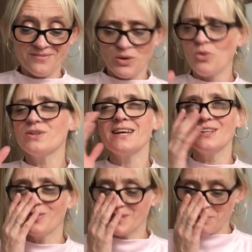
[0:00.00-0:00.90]
All day
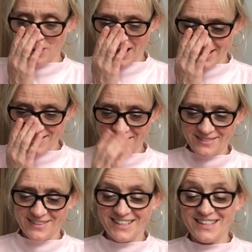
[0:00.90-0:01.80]
long they played,
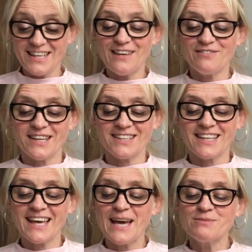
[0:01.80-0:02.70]
and in the evening they
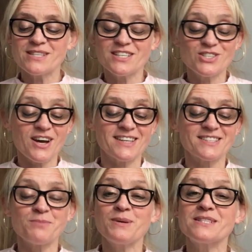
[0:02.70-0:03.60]
came to the giant
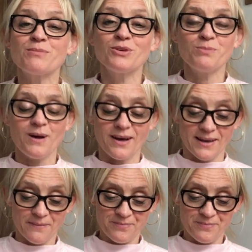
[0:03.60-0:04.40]
to bid him goodbye.